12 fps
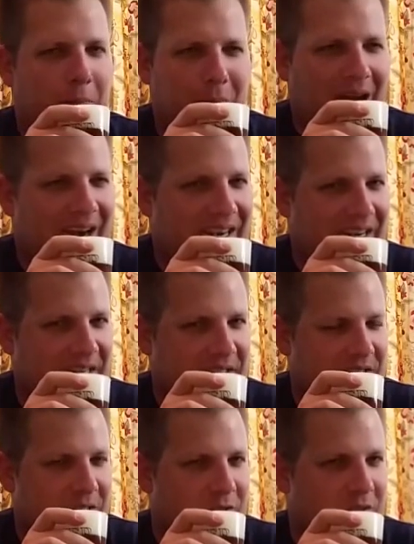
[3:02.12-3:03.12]
piney
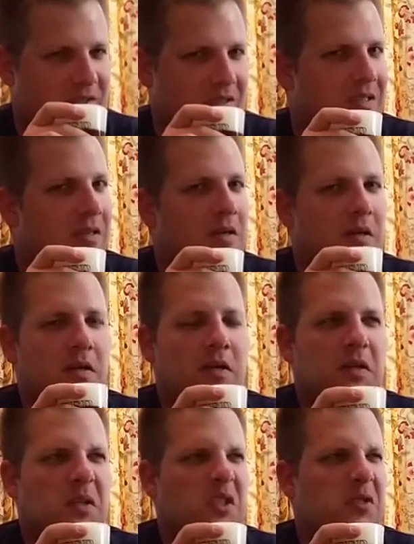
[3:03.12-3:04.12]
citrus
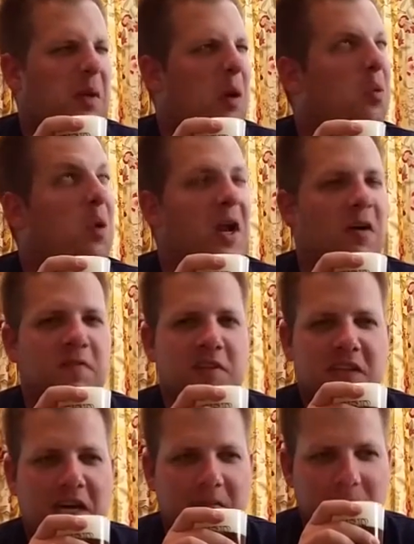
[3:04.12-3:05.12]
smell right off the
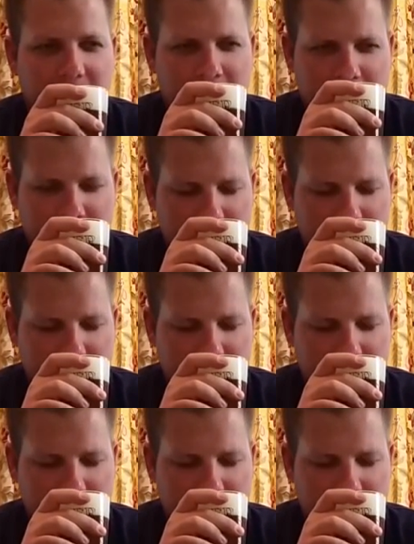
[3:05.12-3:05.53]
top.